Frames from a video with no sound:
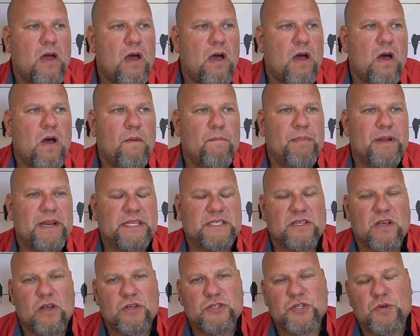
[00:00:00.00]
Um, but
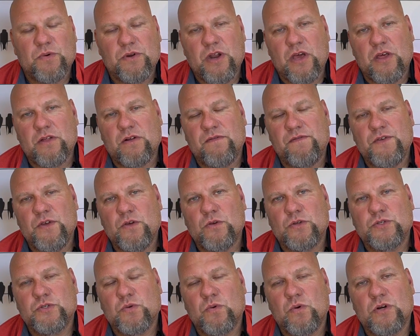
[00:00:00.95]
it's also another
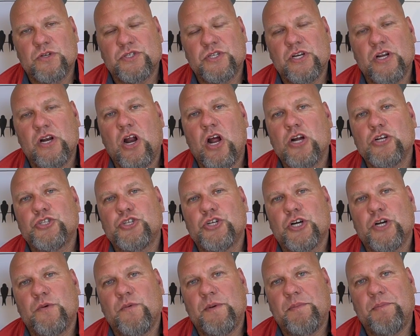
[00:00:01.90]
fuel source. And on our
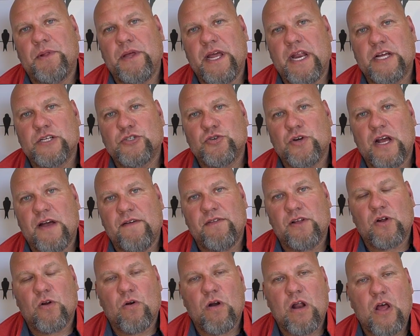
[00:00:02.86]
journey, we plan on
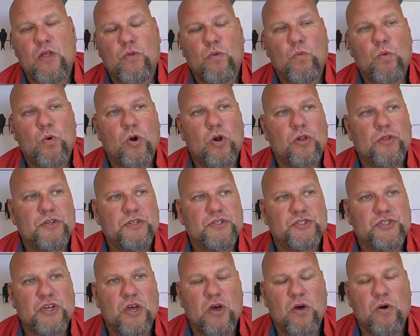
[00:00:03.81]
traveling around the world.
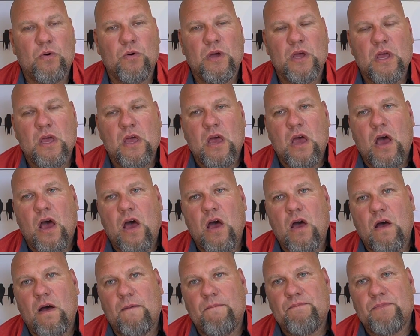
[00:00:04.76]
And so
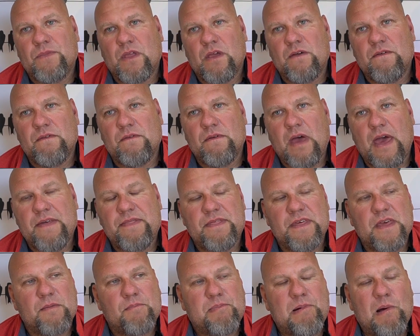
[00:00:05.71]
um, I
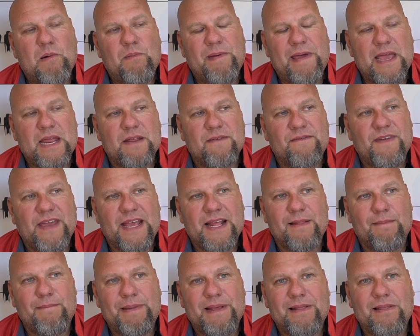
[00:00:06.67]
think propane
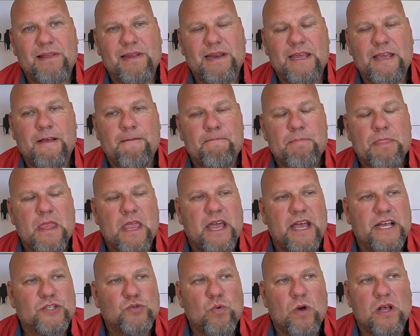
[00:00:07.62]
availability,
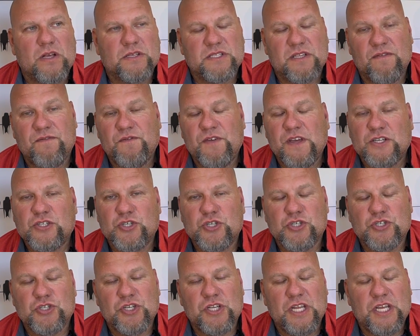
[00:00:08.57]
as well as the
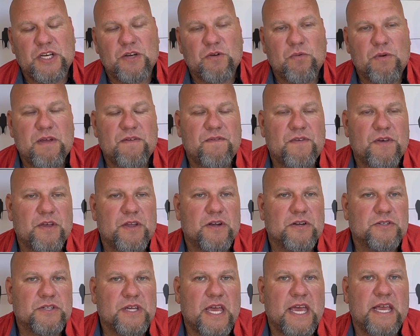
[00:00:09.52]
fixtures you need to refill
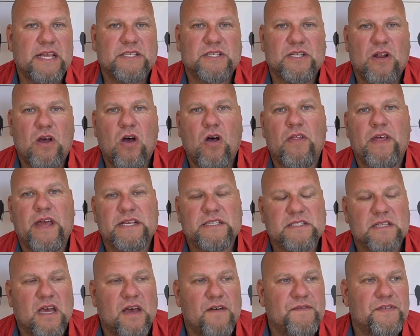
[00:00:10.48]
your tanks and all that
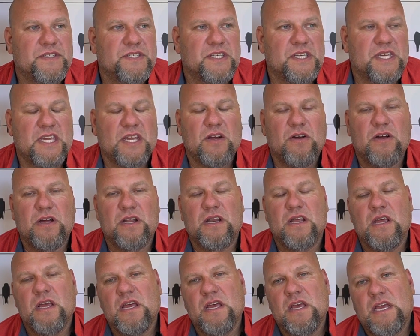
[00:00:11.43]
stuff and secure it,
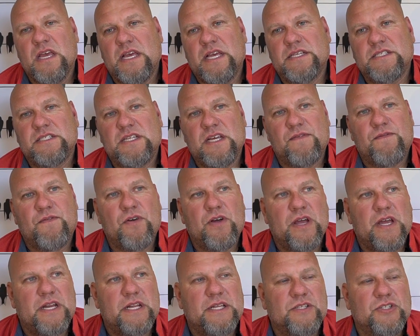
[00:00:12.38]
is
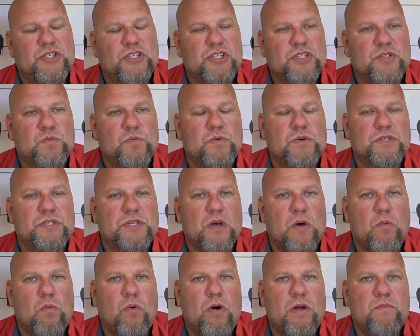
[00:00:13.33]
different. And it just was
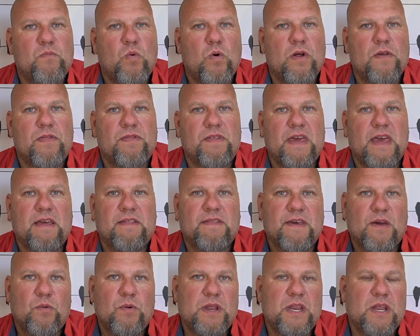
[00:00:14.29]
one more thing
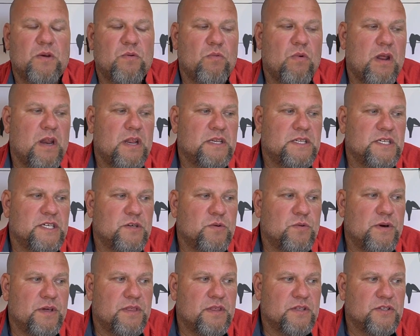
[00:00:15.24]
that we didn't want to deal
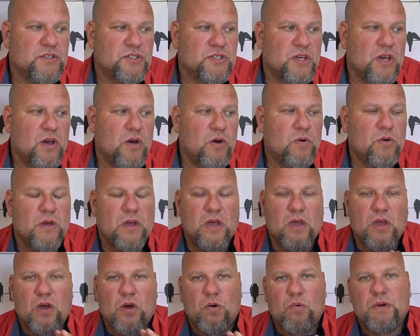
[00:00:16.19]
with. And so
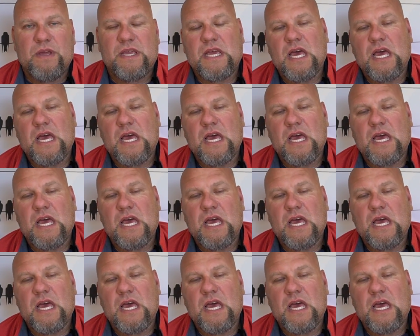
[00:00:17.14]
we